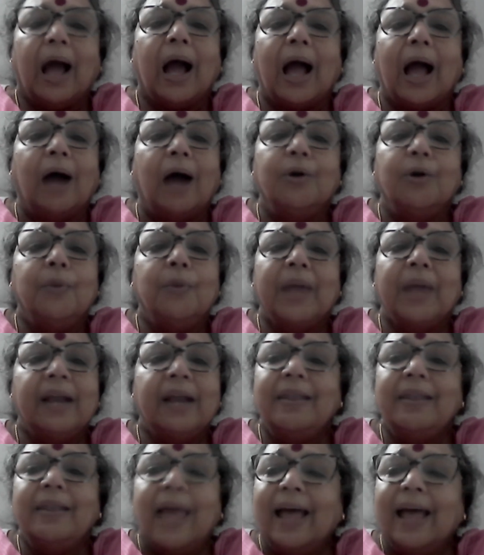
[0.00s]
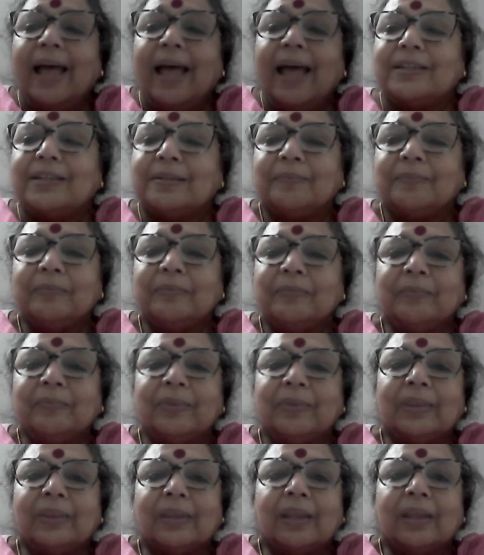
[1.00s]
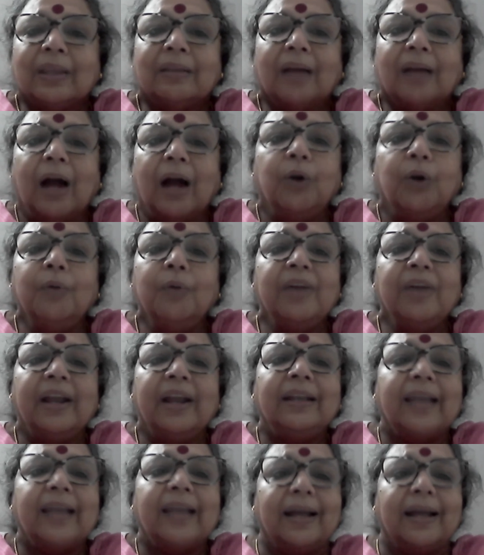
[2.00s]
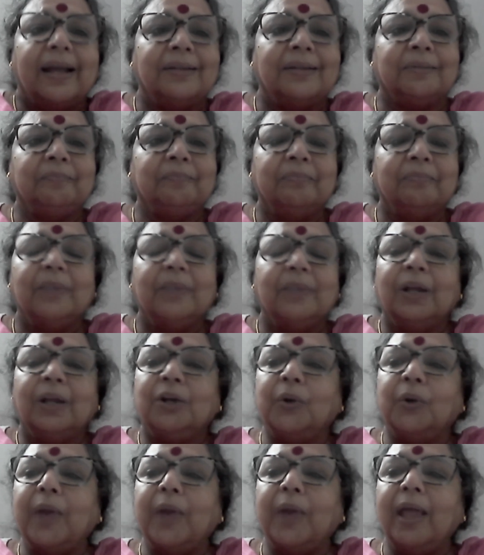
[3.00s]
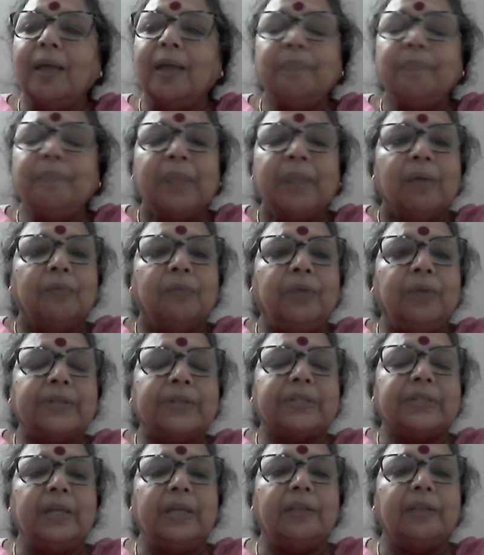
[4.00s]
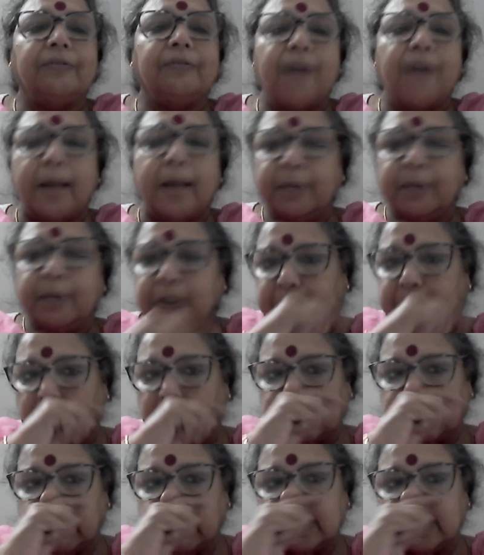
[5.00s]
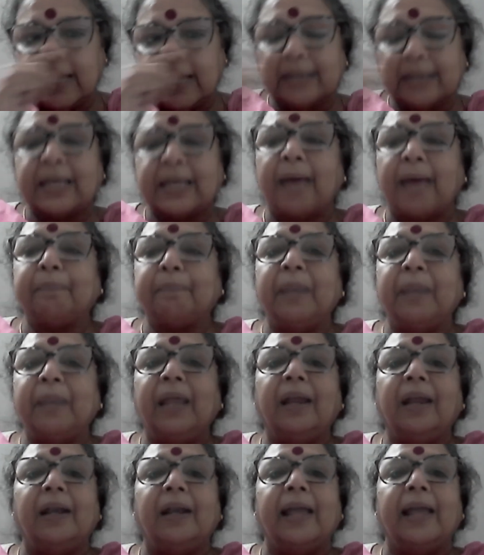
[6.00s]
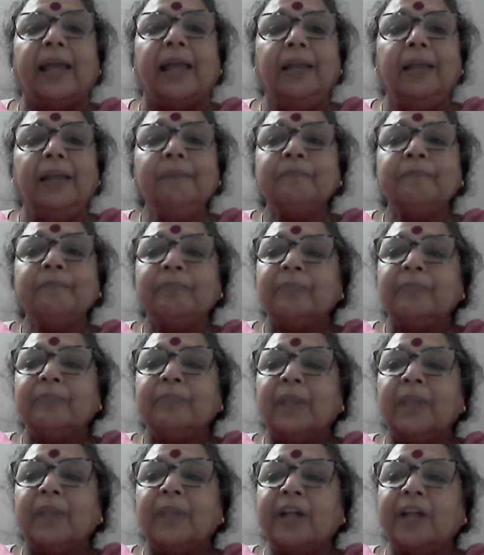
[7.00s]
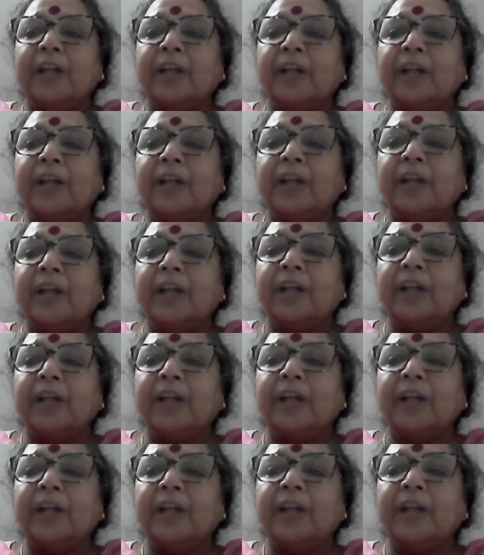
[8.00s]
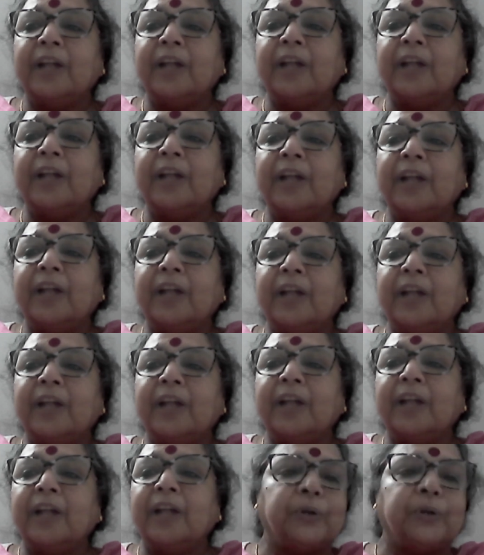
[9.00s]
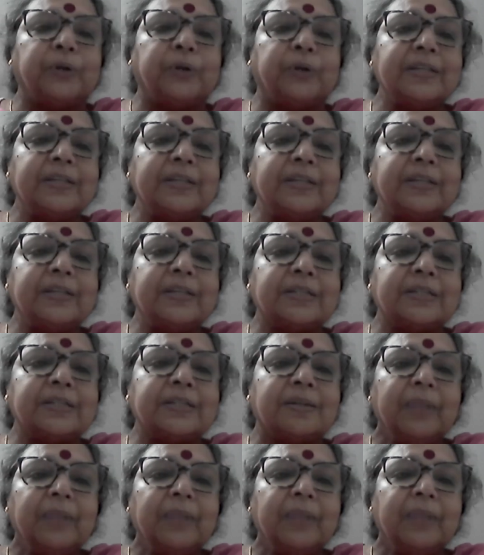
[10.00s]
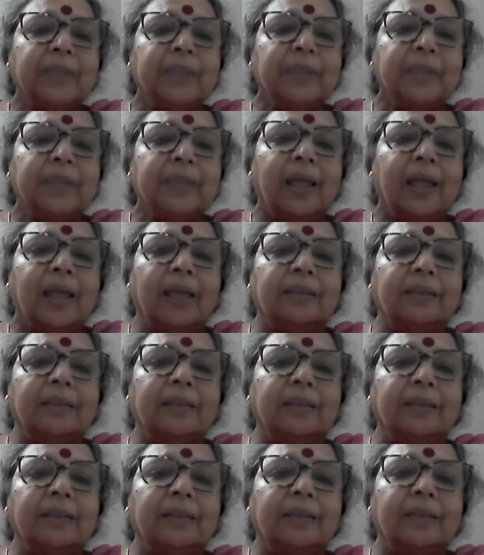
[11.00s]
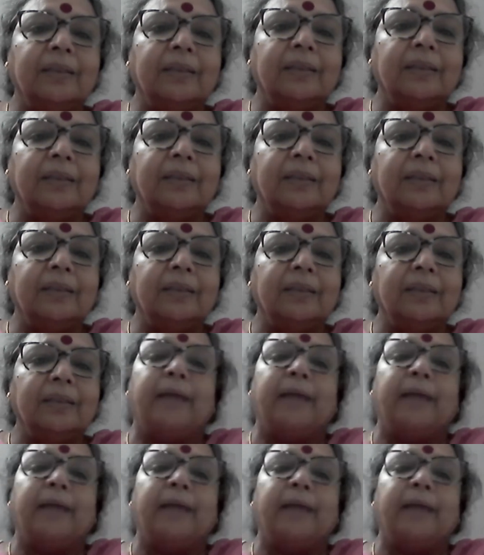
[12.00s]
how do we end that? How do we end that? Today, we see the farmers' protest that's happening in Delhi. It's the longest protest in the history of the world, I am told,